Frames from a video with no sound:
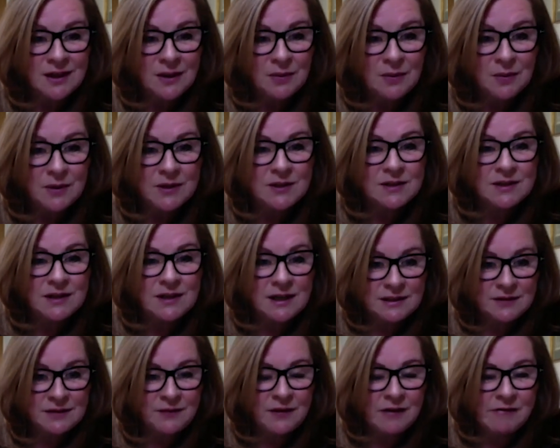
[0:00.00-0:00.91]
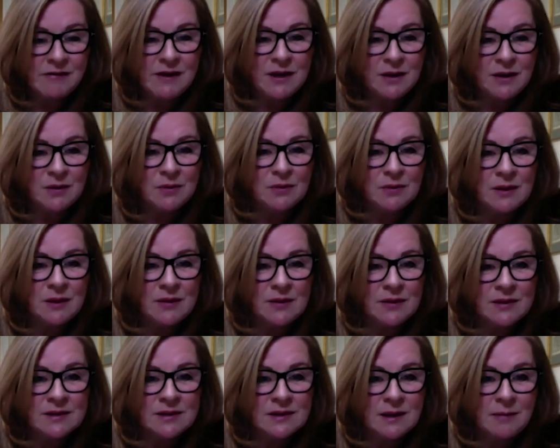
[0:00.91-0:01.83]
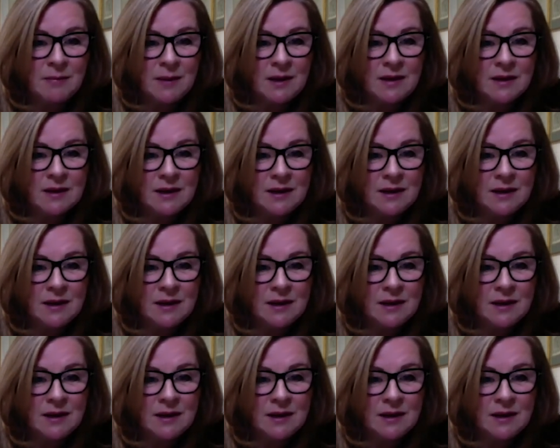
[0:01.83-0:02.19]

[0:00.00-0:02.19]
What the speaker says: which stays very cool in the summer.